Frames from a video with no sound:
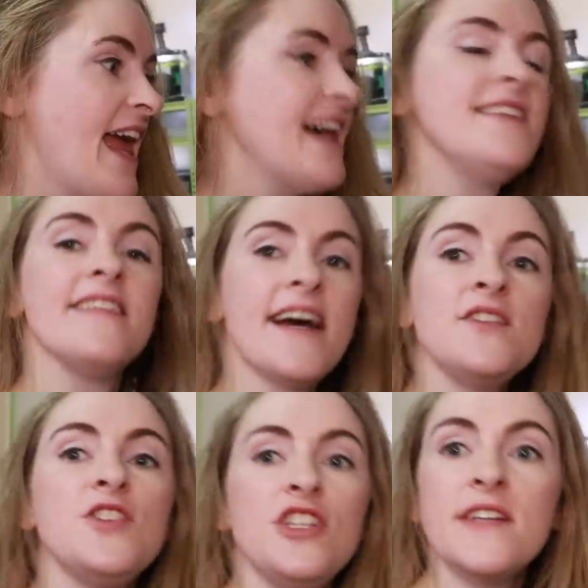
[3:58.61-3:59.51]
And
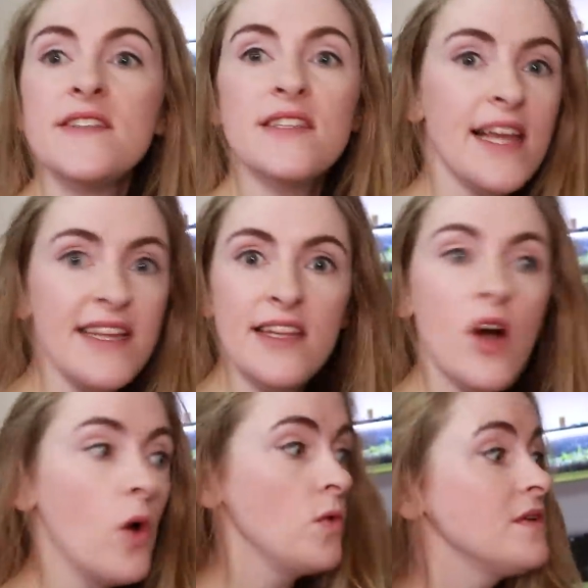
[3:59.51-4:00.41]
that's just like the
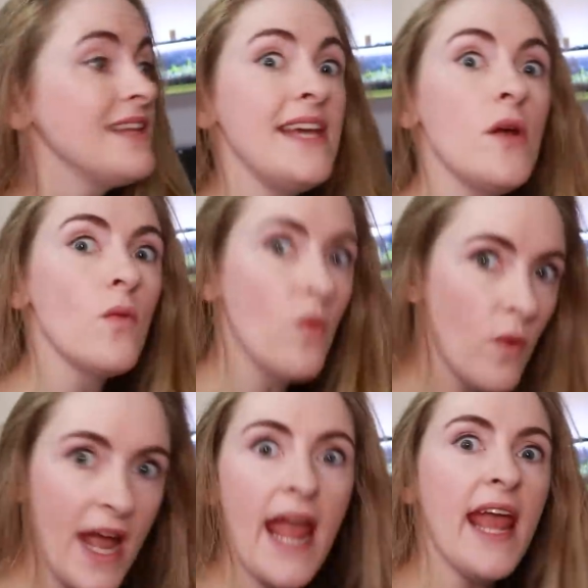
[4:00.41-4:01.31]
only
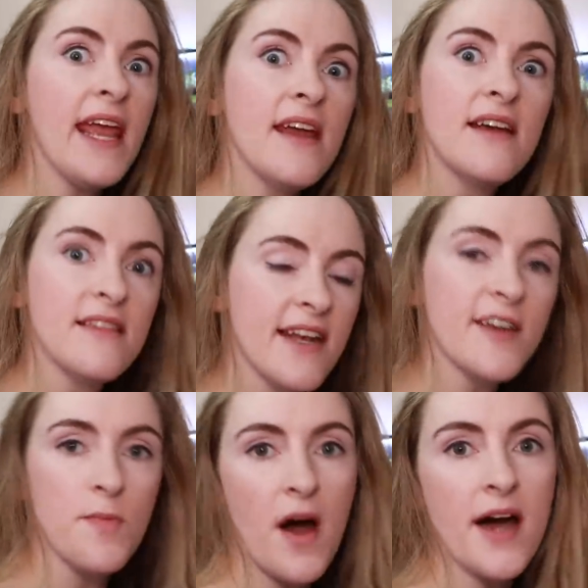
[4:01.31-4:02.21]
way that
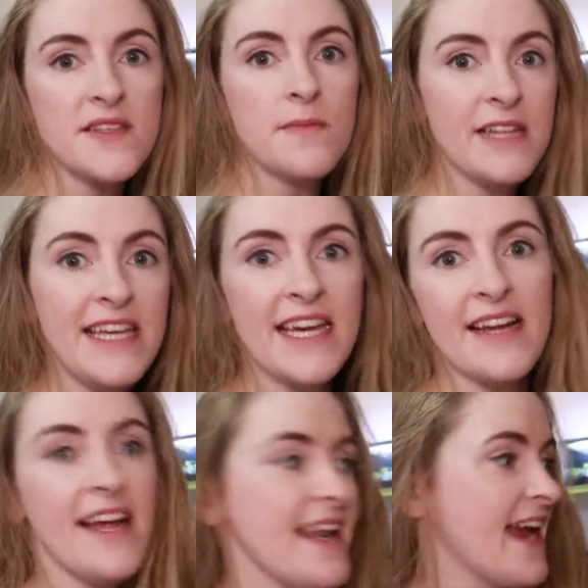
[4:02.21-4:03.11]
I could possibly
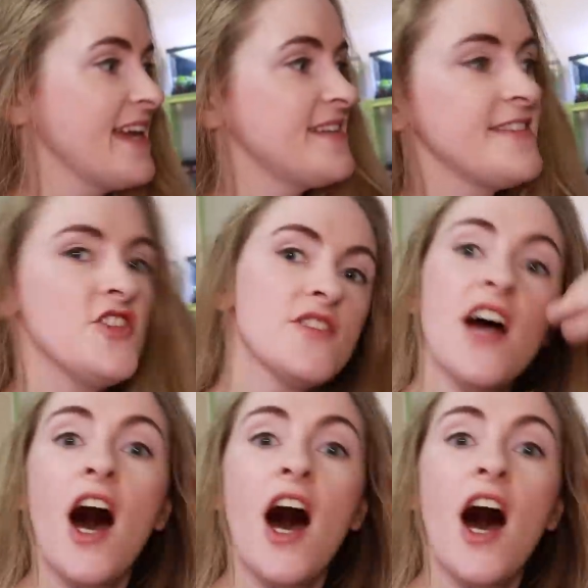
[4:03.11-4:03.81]
get a nice, just